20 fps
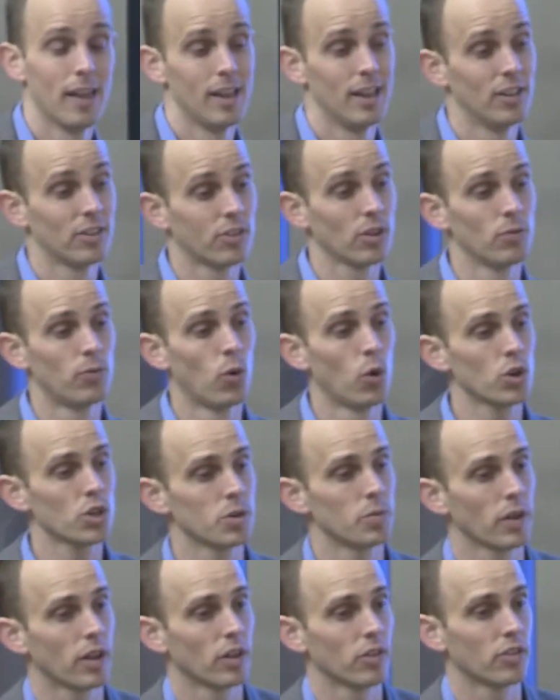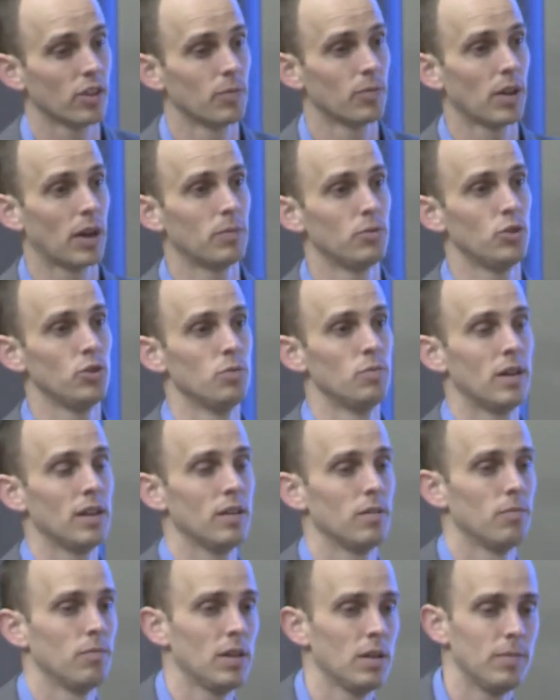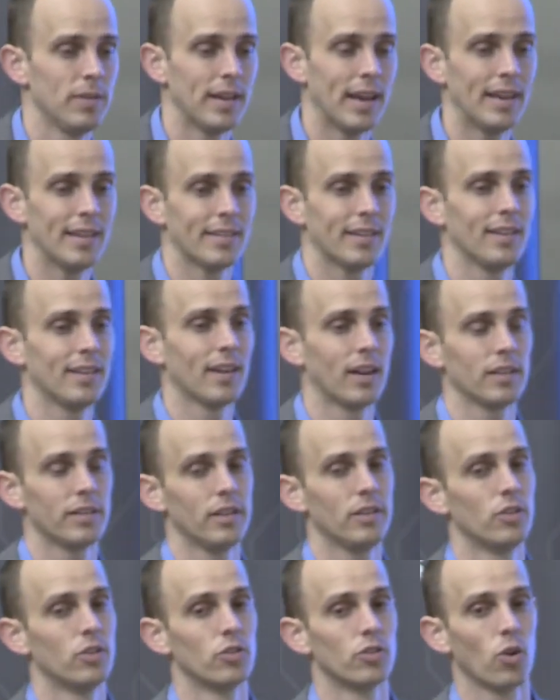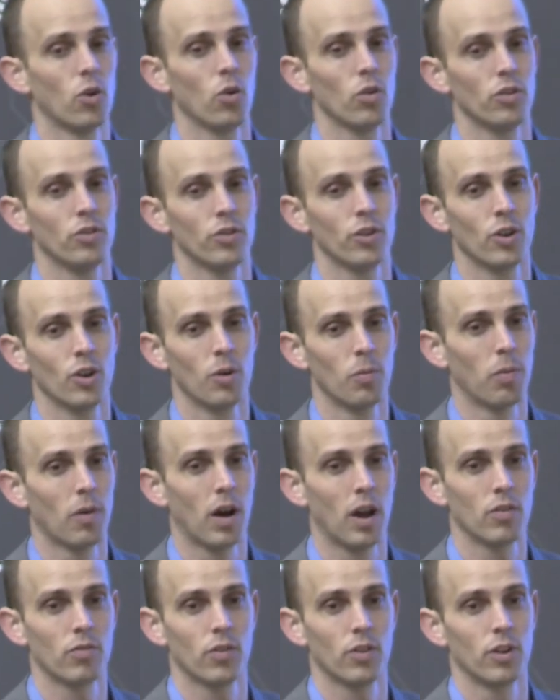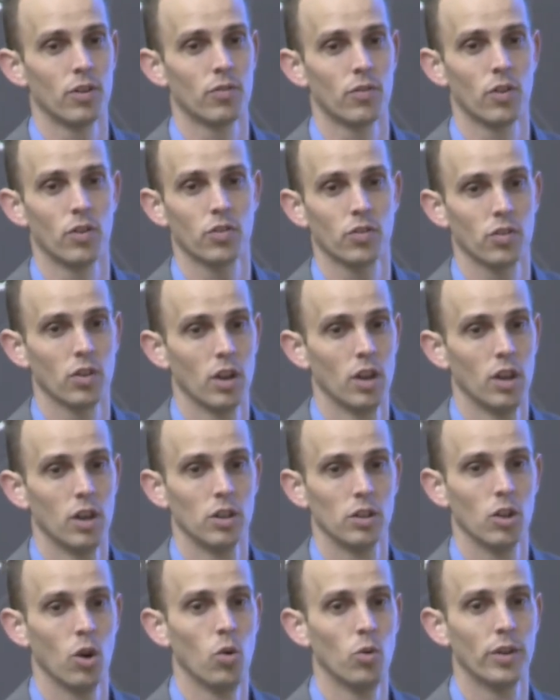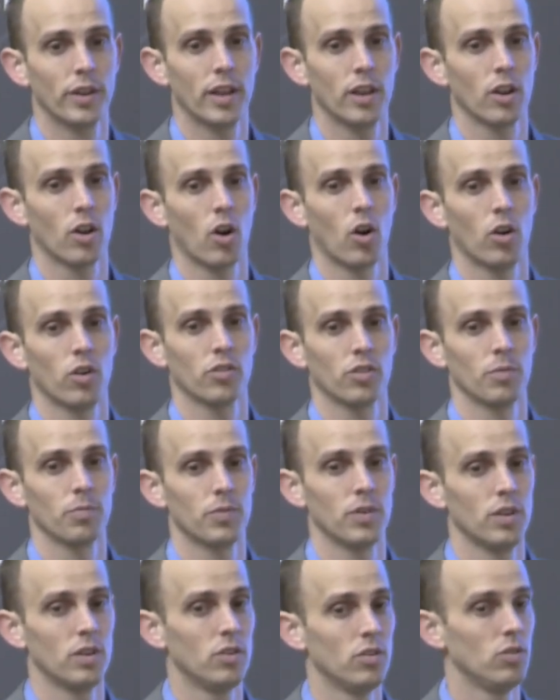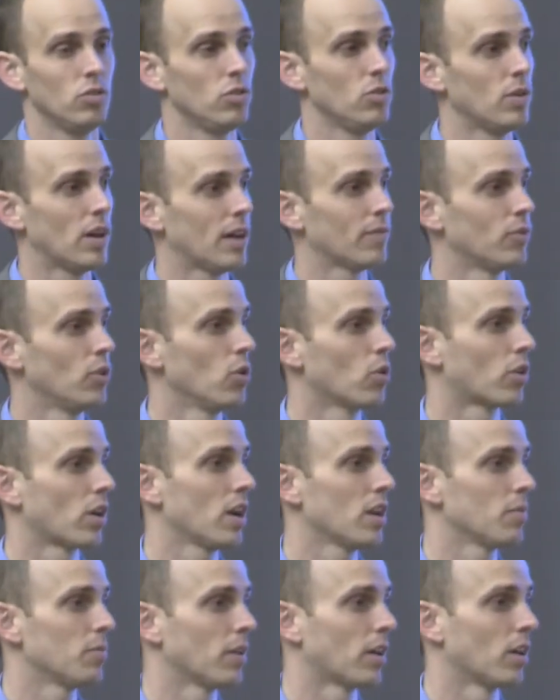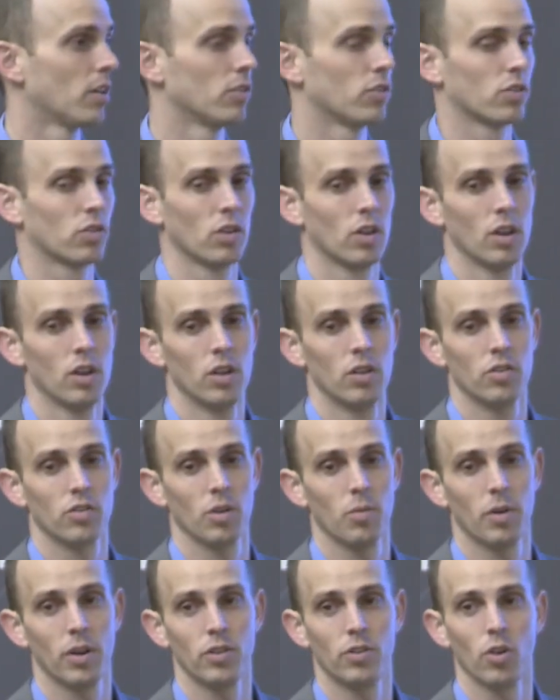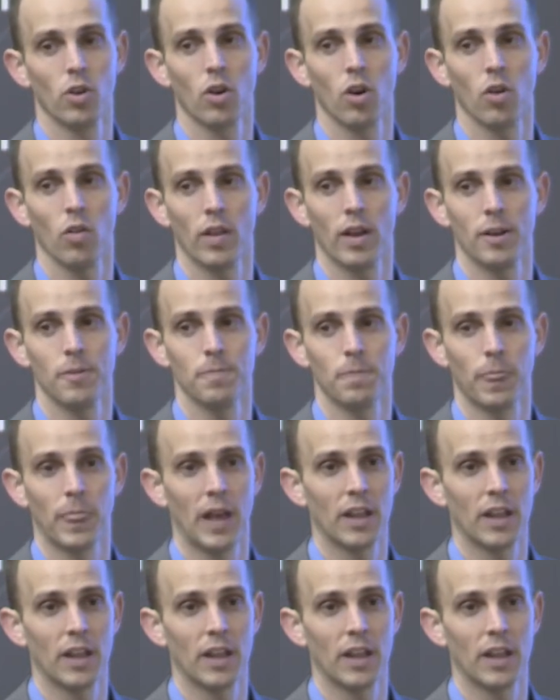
And it's unfortunate because sometimes you may, may be 18, 19 years old and you go to apply for your first loan to get a car or something and you have no credit because somebody took all that.